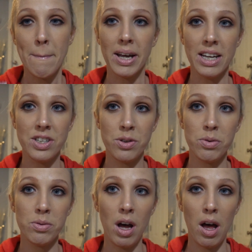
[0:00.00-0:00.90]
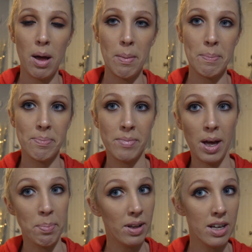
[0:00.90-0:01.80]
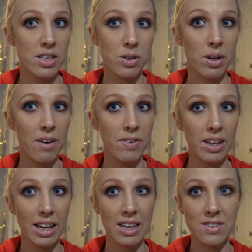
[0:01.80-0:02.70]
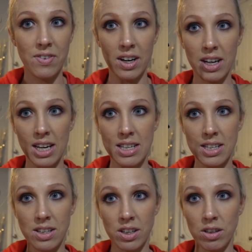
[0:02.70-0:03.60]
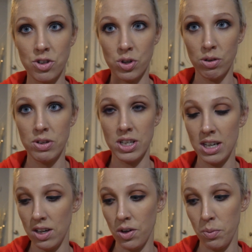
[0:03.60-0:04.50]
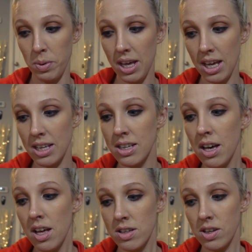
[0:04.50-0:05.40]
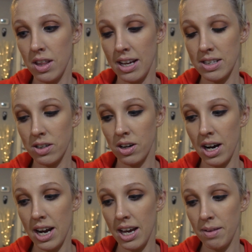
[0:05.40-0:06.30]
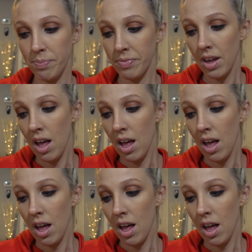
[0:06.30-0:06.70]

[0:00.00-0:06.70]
but I do, a plus to it, I feel like it's very easy to control to get your wing, so that's great.